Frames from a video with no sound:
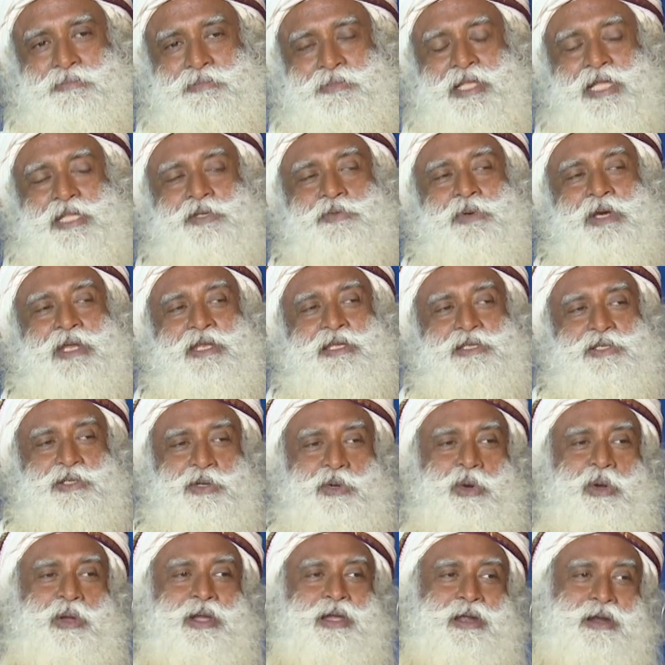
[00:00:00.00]
That's where it's
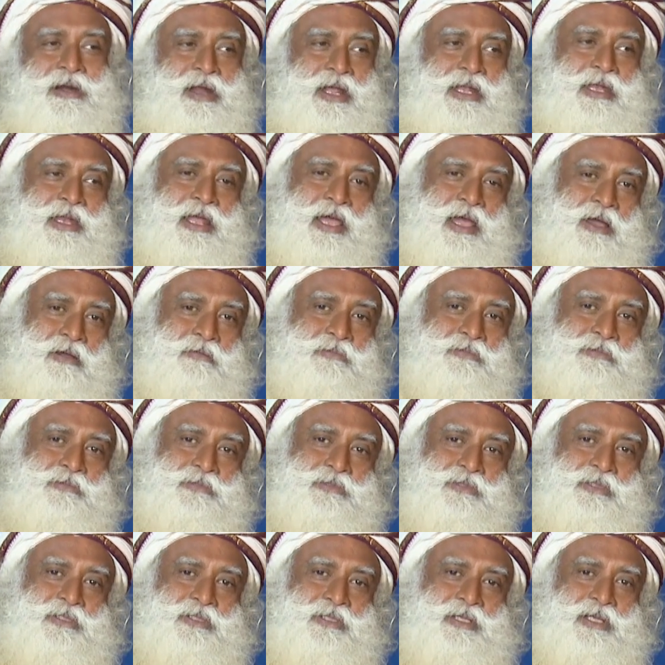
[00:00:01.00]
going right now.
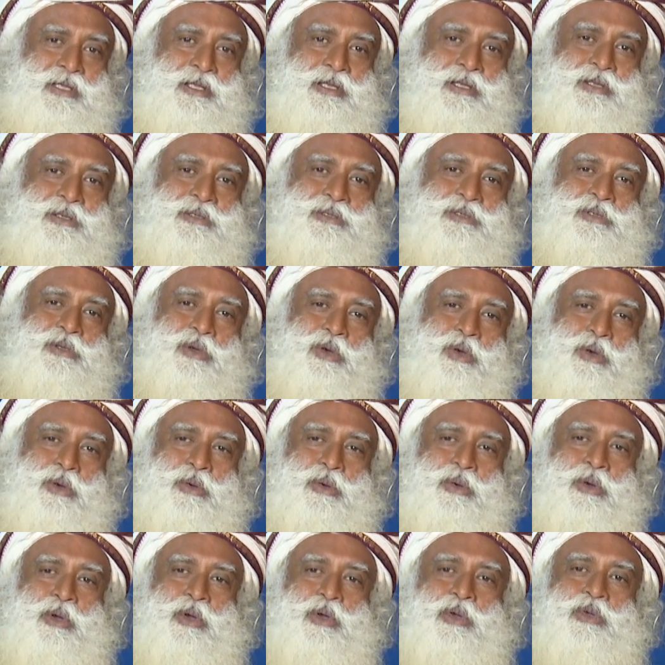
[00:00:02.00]

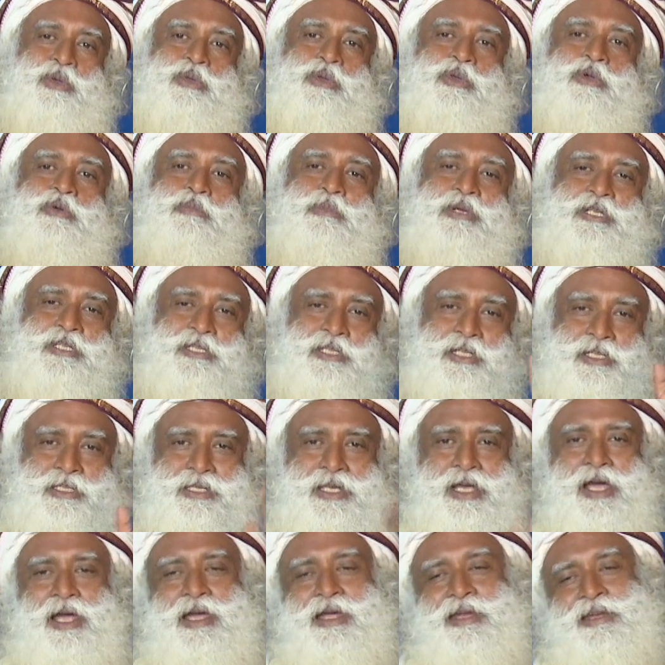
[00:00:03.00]
So, you must
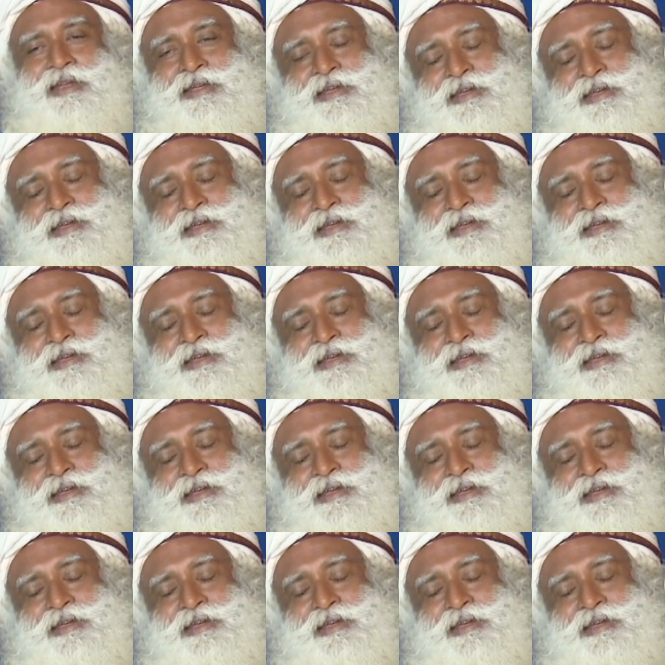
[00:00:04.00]
decide